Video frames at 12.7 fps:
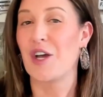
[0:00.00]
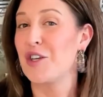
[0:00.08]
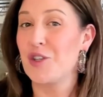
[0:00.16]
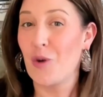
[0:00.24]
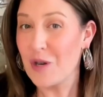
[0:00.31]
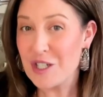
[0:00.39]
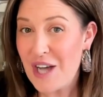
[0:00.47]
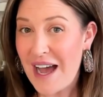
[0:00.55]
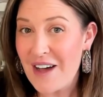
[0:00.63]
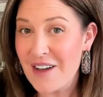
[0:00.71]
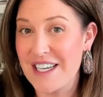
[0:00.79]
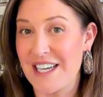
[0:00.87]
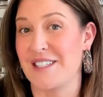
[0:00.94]
Your
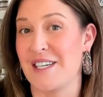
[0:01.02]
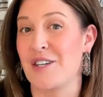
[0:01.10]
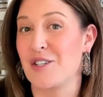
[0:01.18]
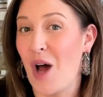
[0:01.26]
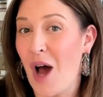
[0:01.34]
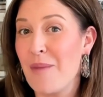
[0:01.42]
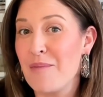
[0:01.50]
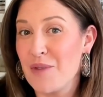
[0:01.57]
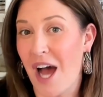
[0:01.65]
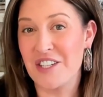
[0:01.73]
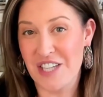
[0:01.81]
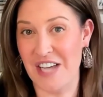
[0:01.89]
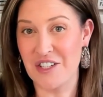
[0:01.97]
child gets a
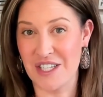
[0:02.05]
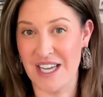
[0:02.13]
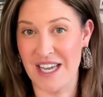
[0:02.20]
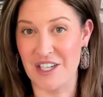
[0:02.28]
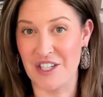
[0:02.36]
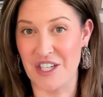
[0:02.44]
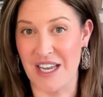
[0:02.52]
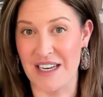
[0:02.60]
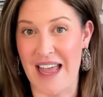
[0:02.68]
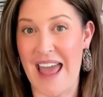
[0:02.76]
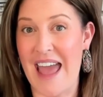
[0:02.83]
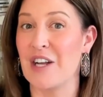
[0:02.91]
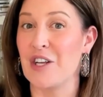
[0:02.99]
top-notch education,
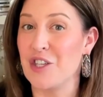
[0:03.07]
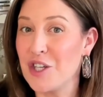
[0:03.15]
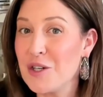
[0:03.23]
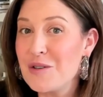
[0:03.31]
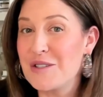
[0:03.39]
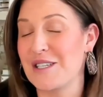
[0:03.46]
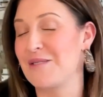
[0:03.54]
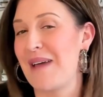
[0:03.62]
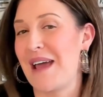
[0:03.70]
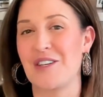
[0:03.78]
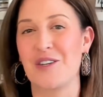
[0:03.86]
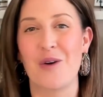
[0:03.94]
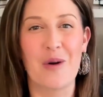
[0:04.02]
and you just
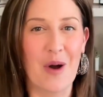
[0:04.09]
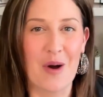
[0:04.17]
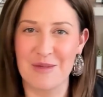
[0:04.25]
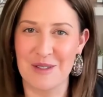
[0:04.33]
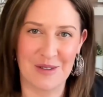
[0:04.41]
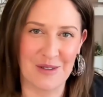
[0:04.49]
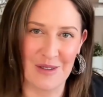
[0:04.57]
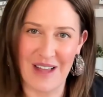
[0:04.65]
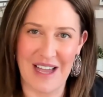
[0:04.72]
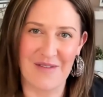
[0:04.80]
made your homeschool life